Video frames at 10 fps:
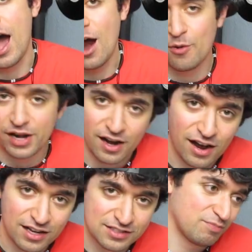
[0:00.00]
I already
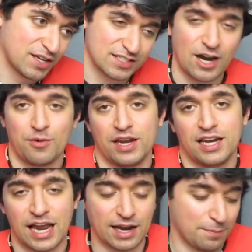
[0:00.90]
lost because I already
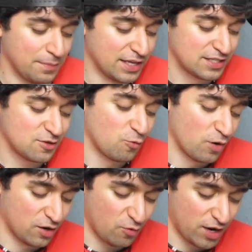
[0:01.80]
like missed
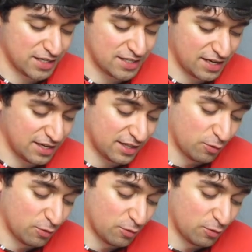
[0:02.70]
one question.